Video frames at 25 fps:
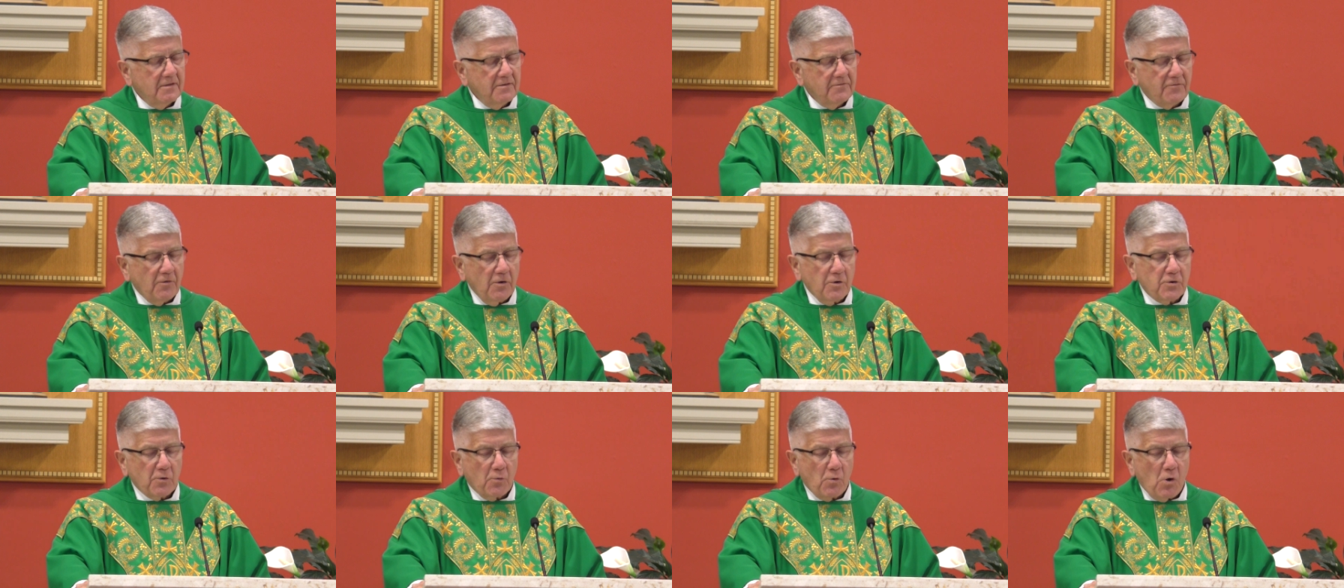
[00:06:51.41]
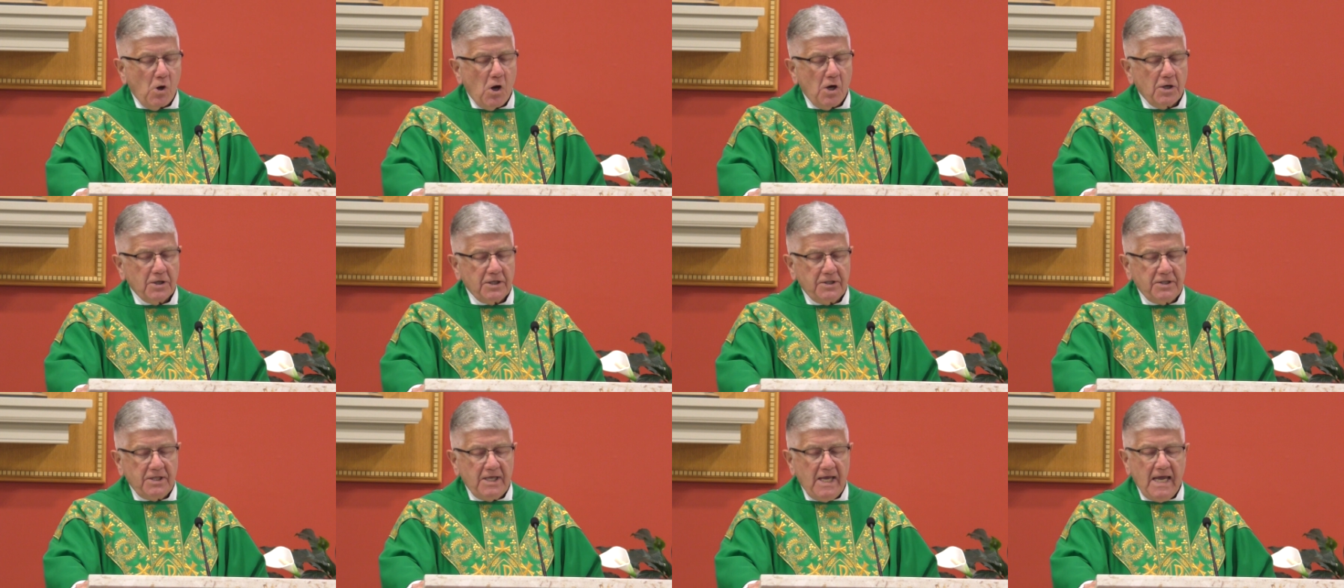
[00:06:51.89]
Further
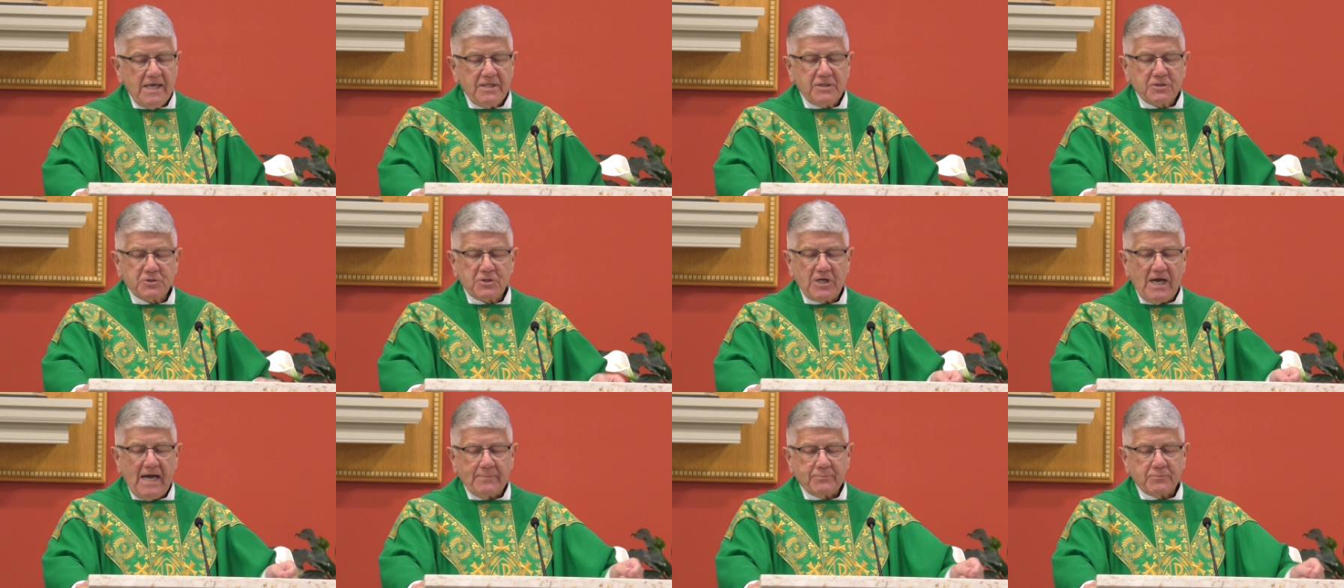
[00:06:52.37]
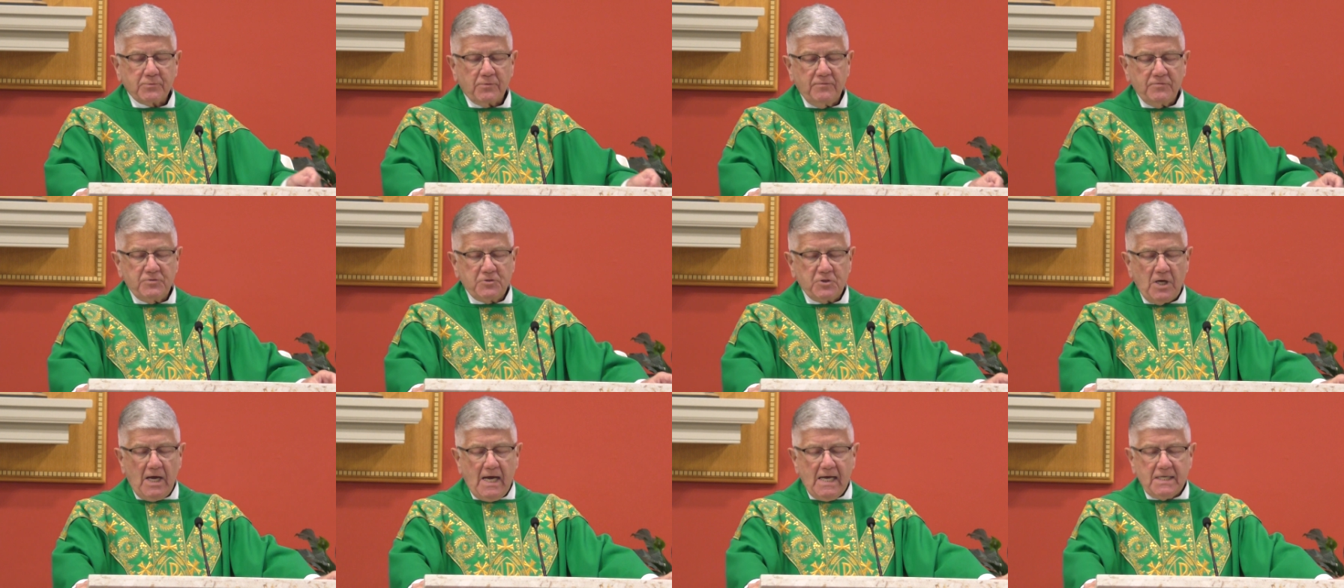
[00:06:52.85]
on, in the eighth chapter
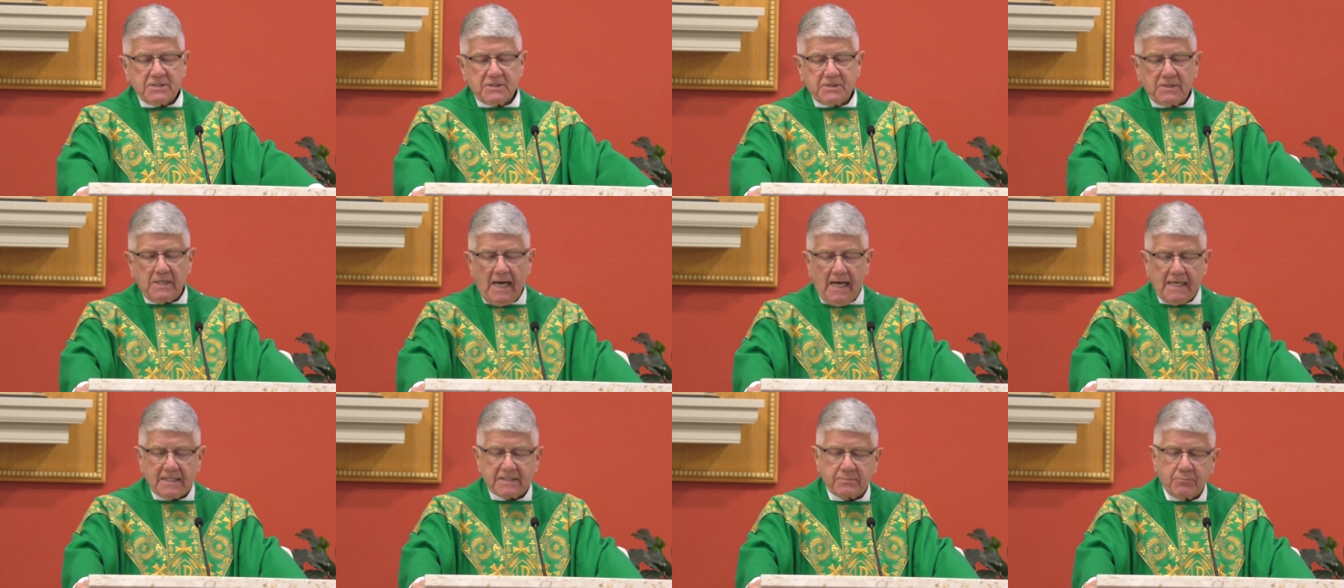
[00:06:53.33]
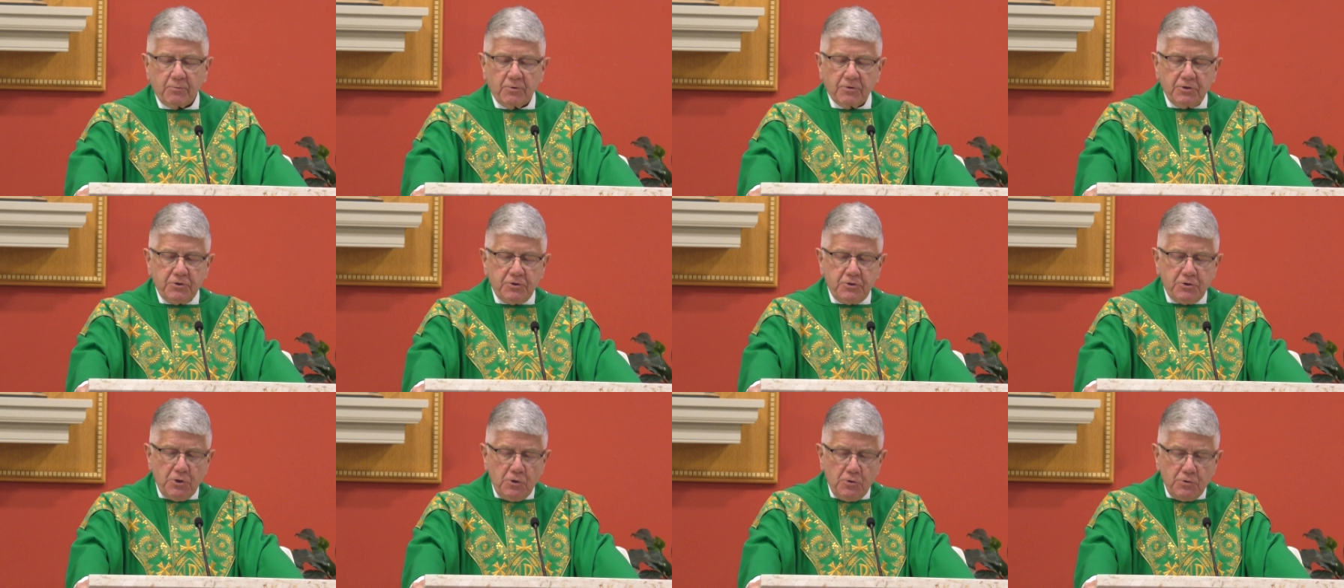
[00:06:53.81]
of John's Gospel,
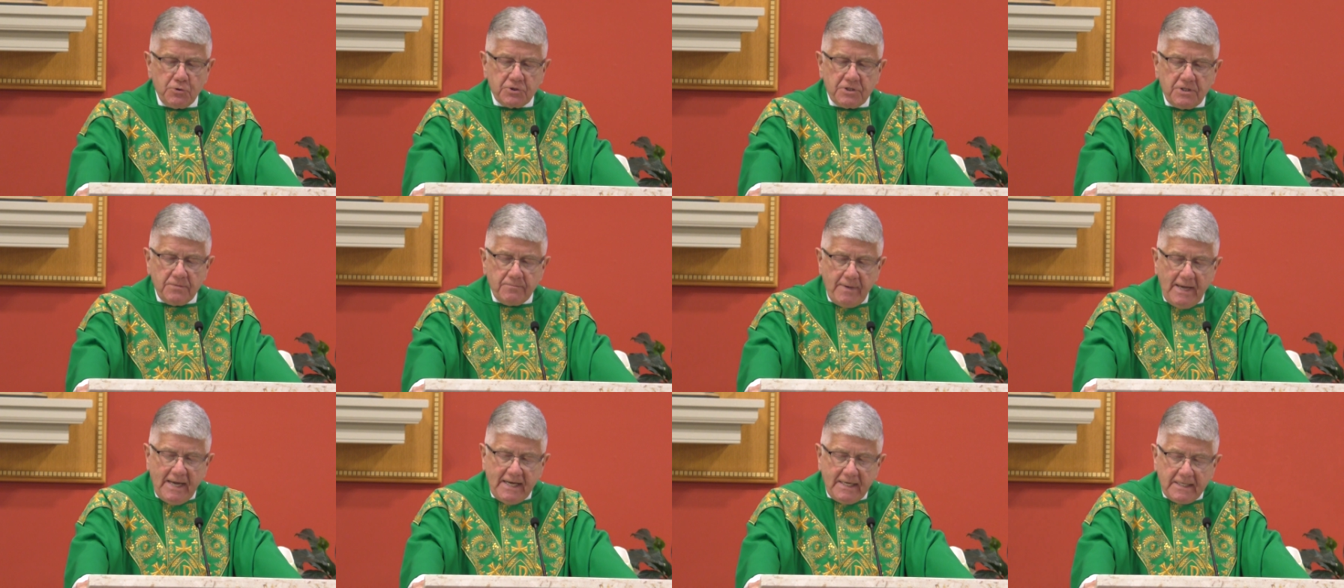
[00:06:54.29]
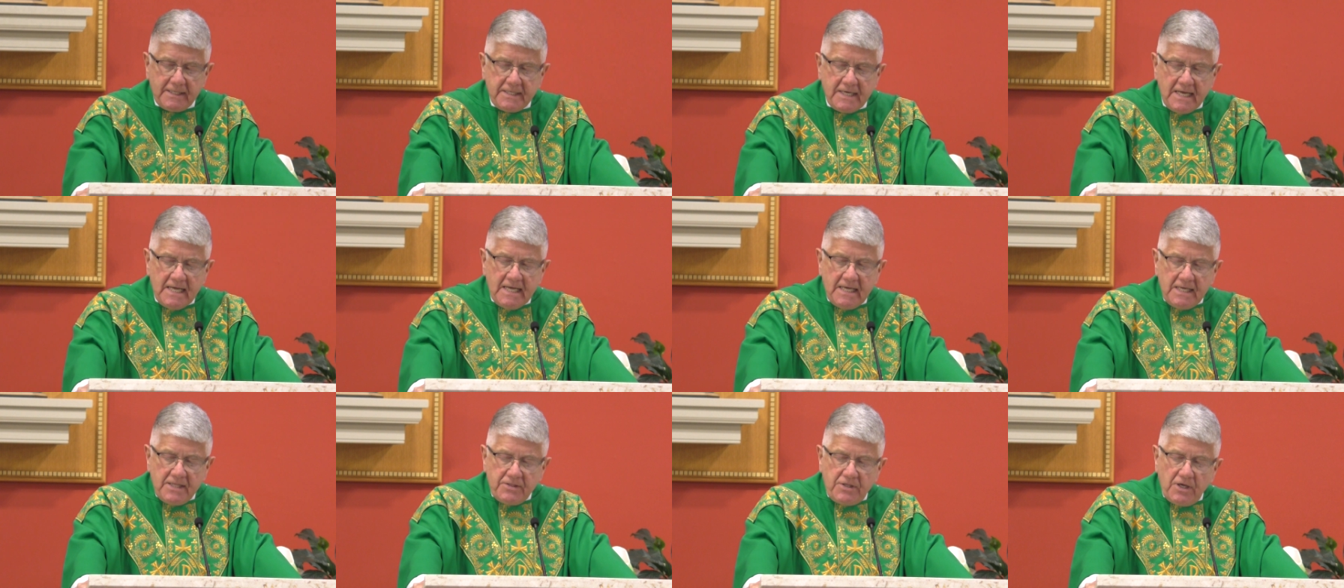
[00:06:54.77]
the Jews debated
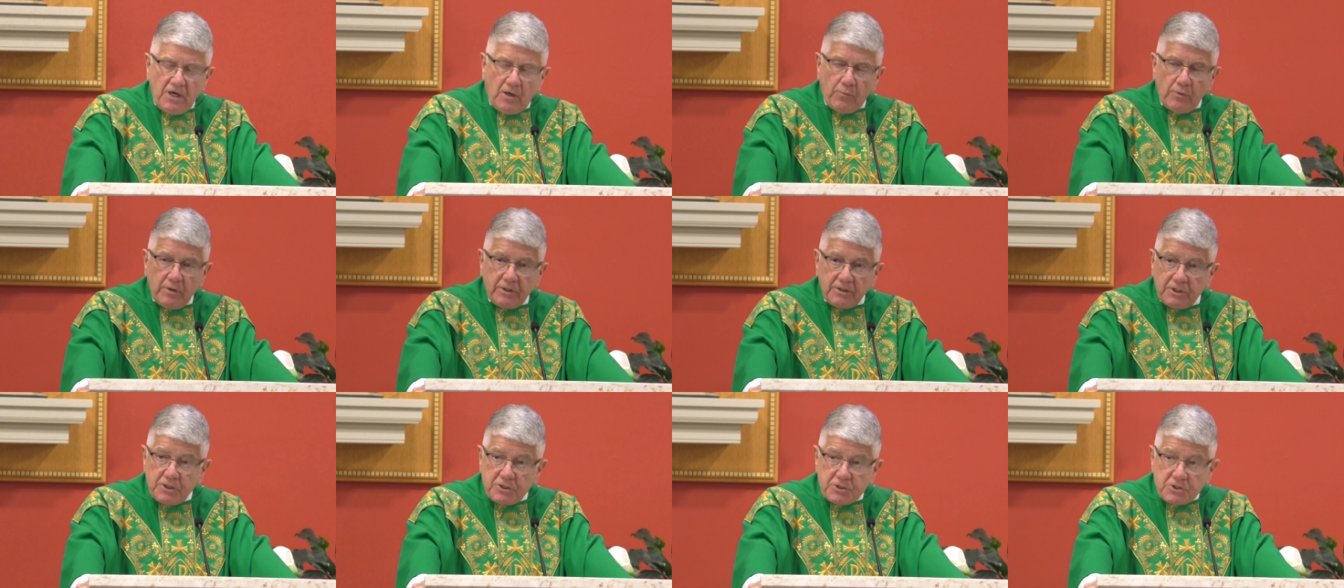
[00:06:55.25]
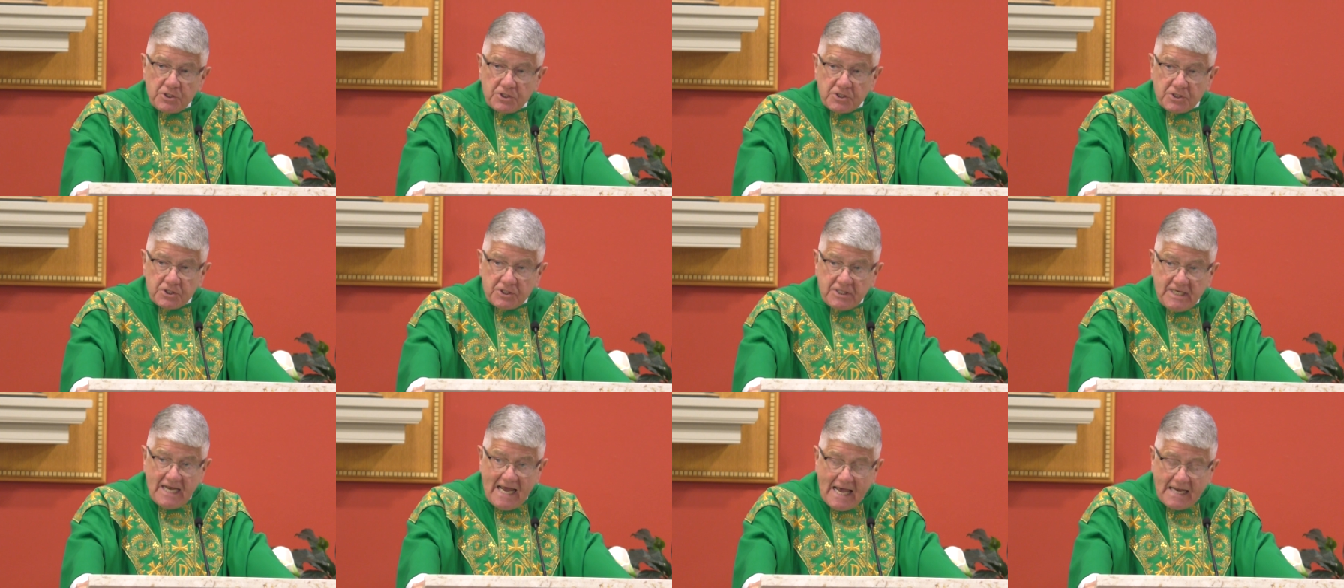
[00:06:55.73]
their
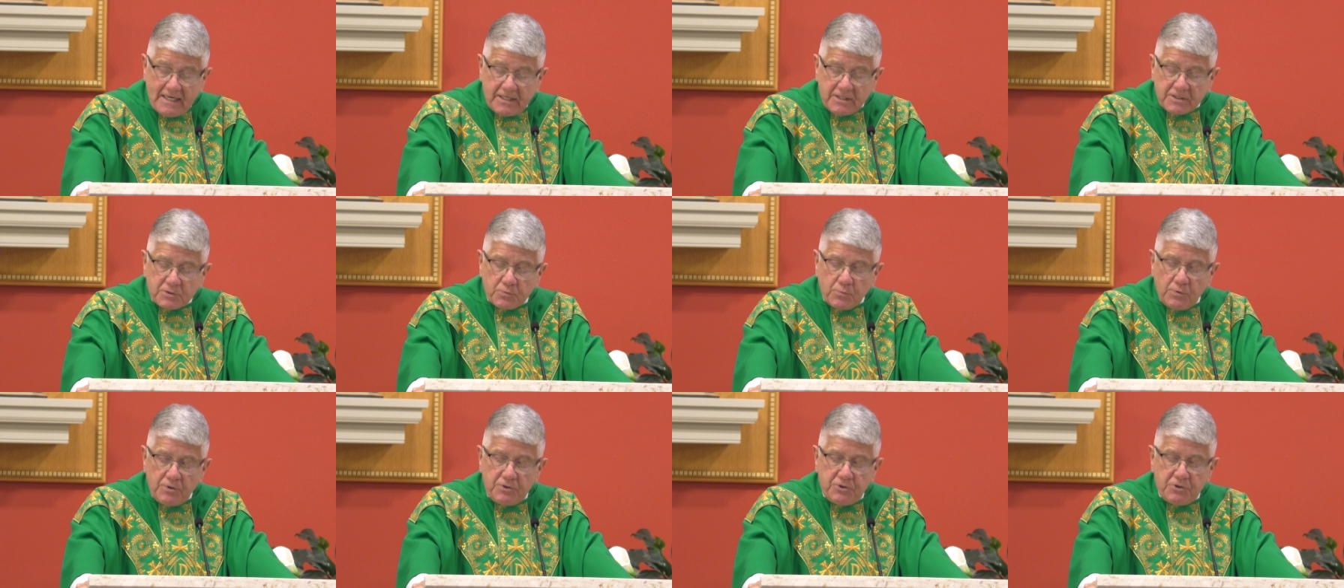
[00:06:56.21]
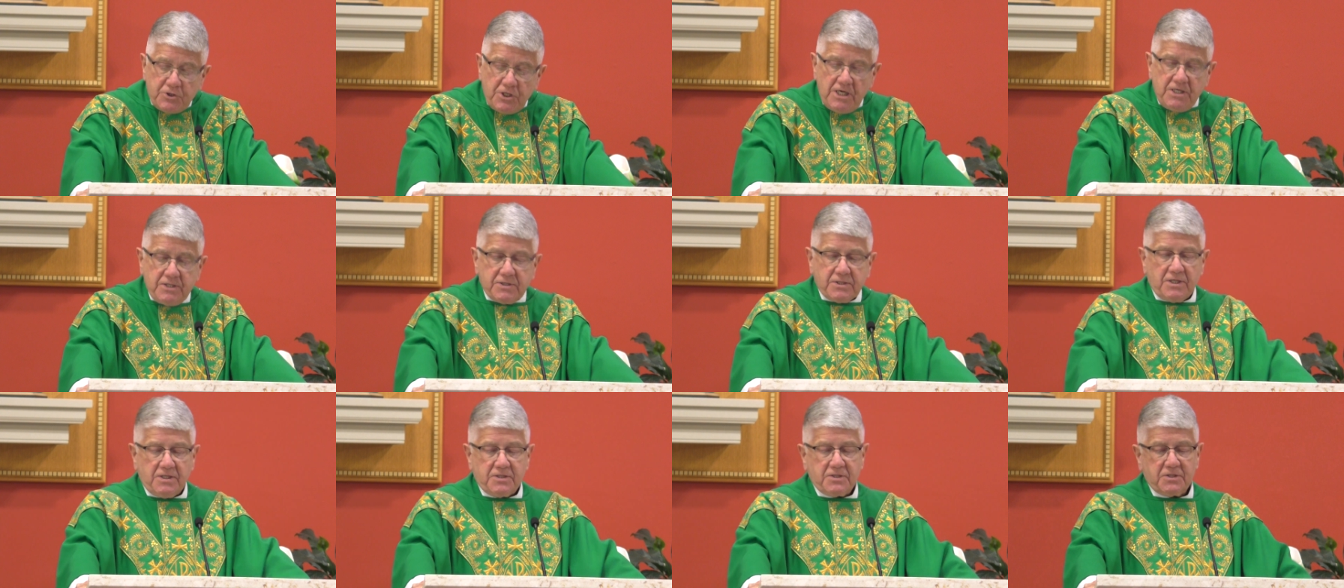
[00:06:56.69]
religious status with
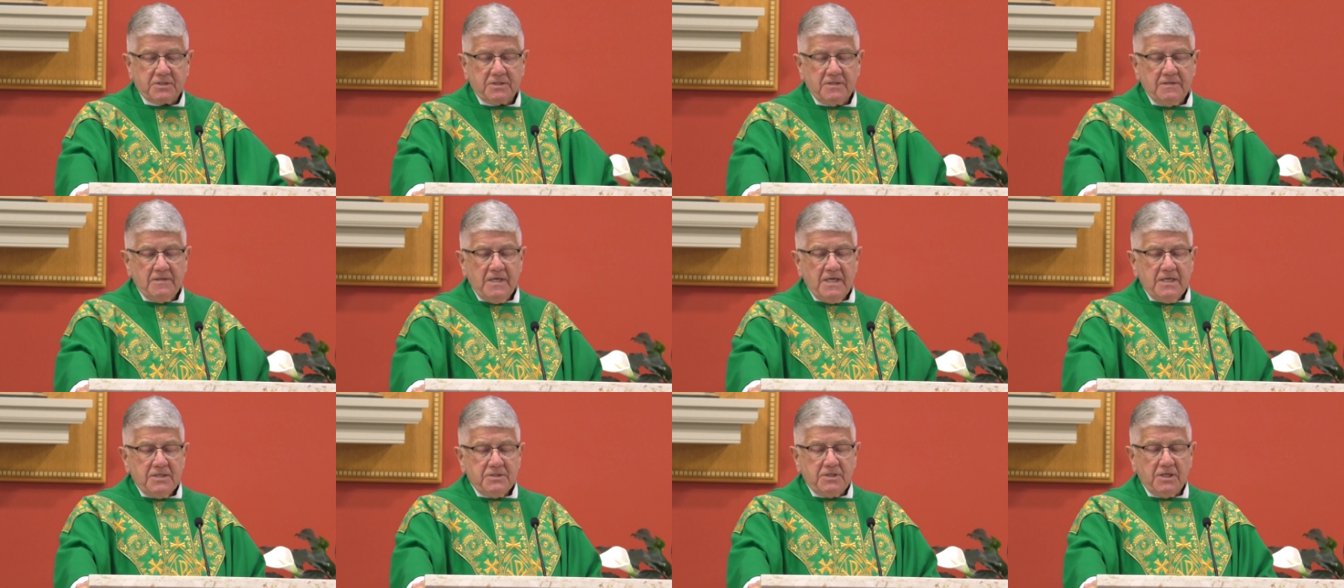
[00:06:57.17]
Jesus,